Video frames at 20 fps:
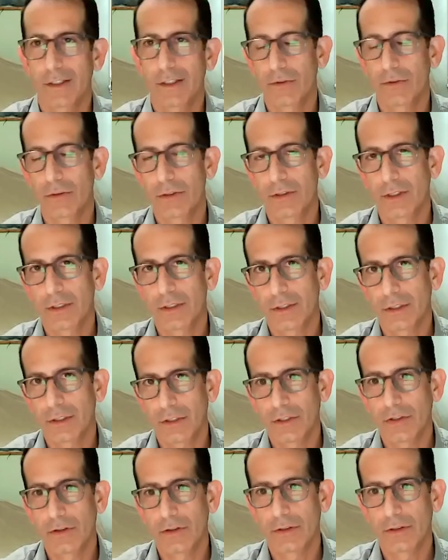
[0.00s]
that's a
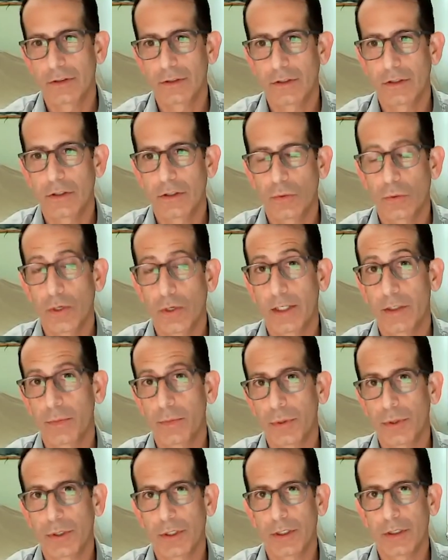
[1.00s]
good way to
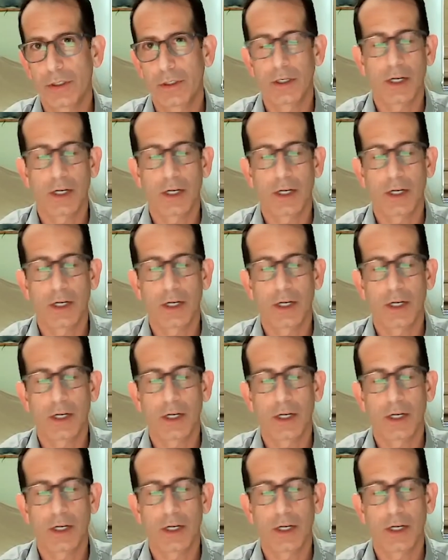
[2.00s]
put it.